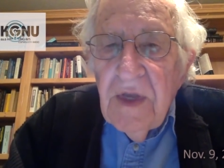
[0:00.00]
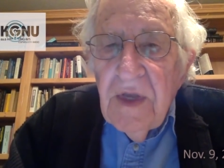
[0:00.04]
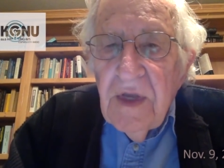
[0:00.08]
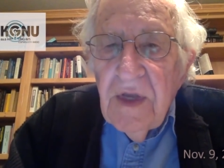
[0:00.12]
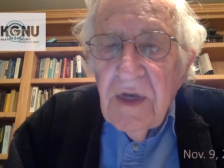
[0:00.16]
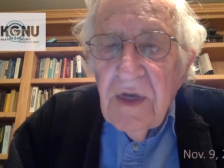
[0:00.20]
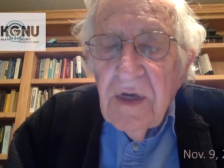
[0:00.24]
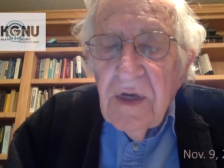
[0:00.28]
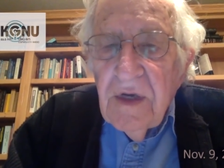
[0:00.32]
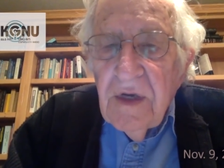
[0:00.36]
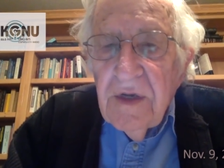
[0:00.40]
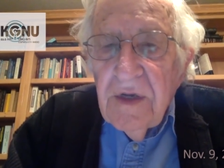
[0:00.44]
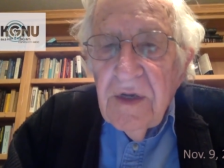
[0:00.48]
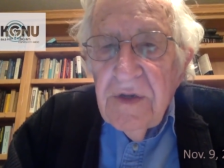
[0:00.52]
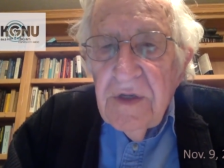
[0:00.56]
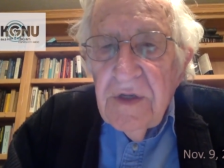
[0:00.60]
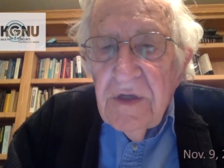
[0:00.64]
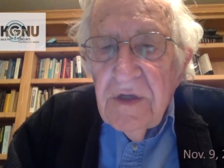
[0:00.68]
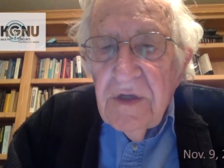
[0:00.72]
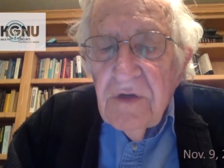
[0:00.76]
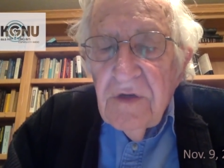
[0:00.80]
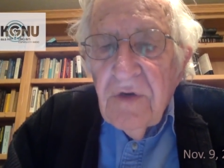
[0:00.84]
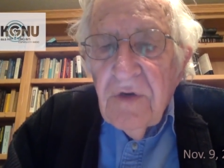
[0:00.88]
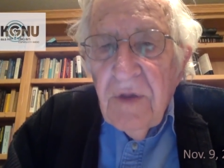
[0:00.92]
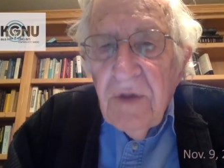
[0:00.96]
The
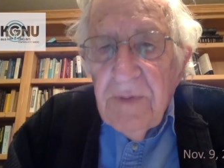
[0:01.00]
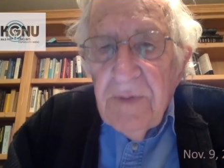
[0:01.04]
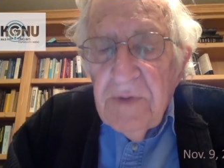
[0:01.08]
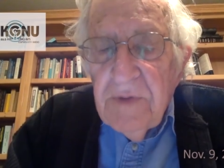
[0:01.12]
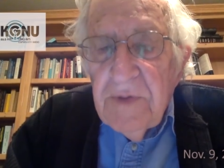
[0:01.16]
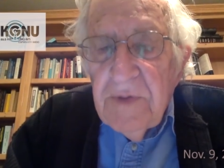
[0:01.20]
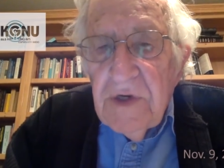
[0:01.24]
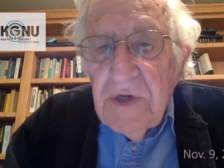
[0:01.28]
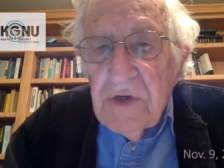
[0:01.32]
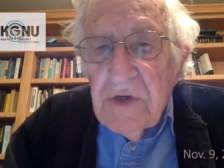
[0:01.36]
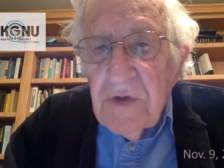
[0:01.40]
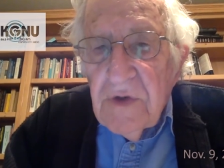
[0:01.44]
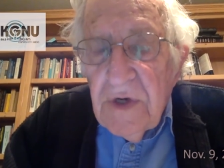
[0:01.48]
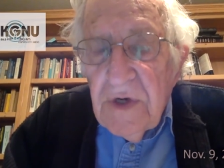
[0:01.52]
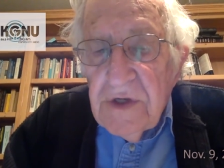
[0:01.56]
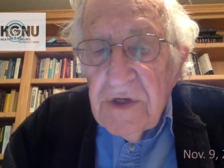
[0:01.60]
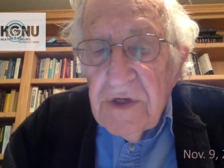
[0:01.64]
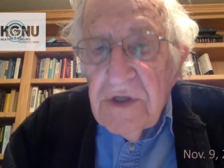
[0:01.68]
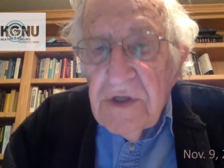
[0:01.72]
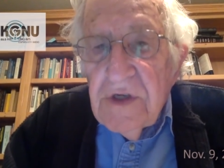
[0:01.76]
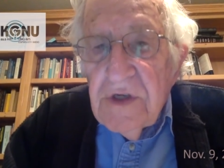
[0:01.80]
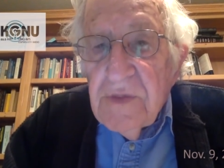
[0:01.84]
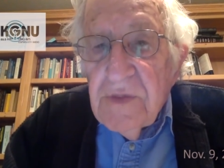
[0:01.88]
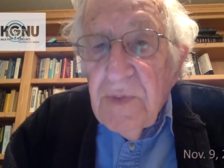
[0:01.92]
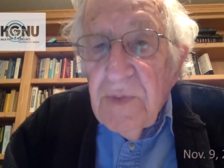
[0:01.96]
Trump administration
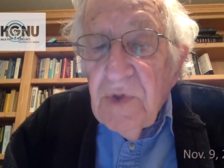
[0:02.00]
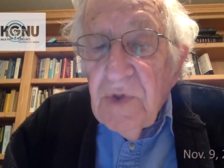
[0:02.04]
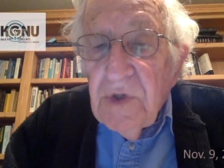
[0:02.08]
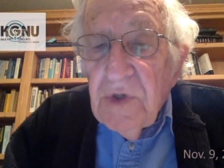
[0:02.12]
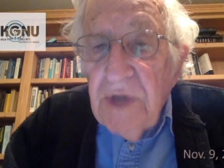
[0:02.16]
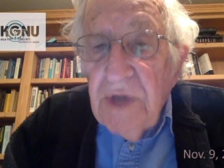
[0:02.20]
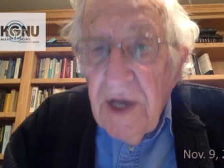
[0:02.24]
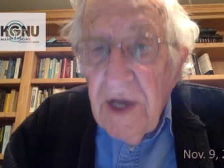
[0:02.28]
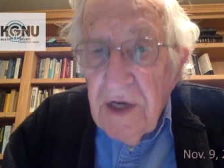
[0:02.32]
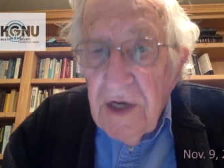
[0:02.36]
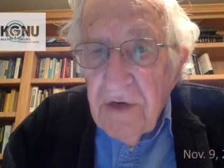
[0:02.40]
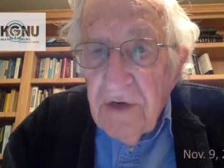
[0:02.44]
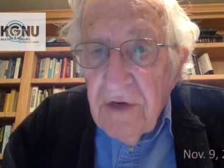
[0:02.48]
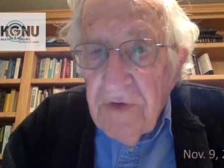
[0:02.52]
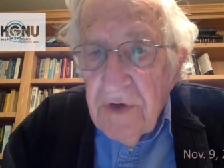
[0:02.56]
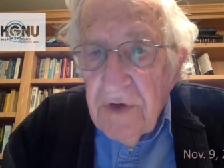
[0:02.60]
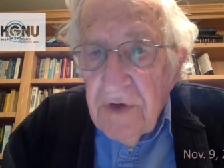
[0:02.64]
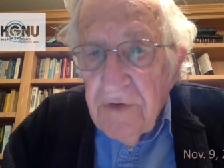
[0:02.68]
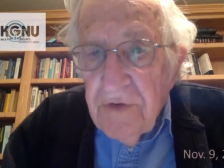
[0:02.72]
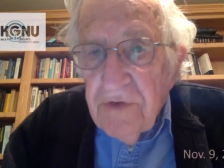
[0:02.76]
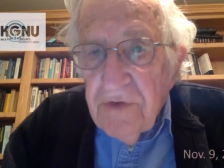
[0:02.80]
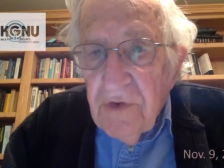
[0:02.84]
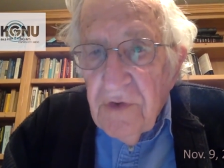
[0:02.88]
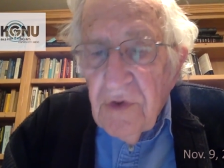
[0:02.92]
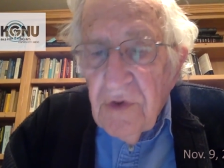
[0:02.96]
has pulled out of it, of
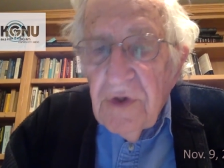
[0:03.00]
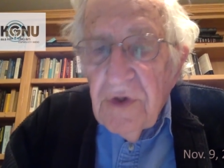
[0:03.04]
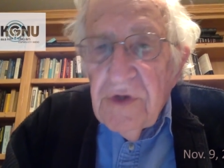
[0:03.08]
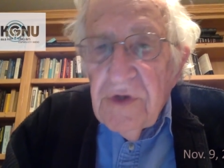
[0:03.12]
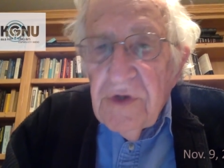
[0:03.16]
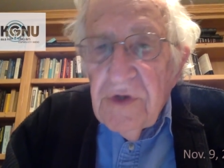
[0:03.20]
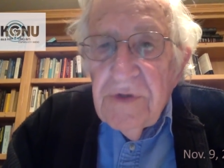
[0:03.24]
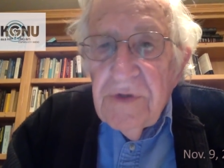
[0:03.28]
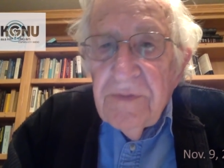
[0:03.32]
course.